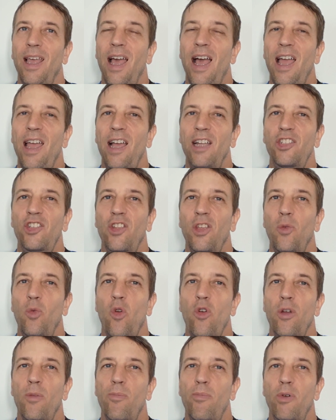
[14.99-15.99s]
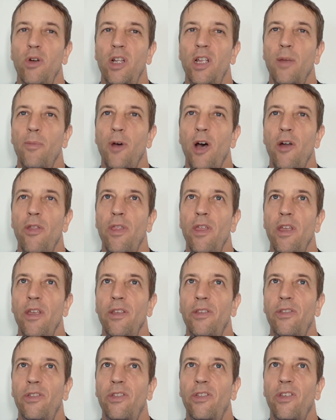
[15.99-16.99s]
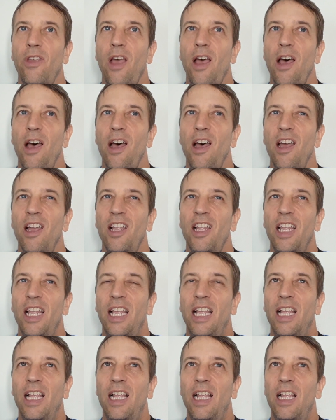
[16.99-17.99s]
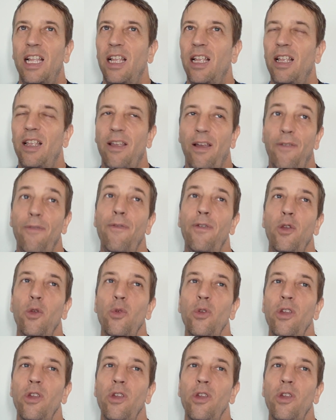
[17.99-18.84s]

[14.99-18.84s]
I actually wrote a book about this probably 5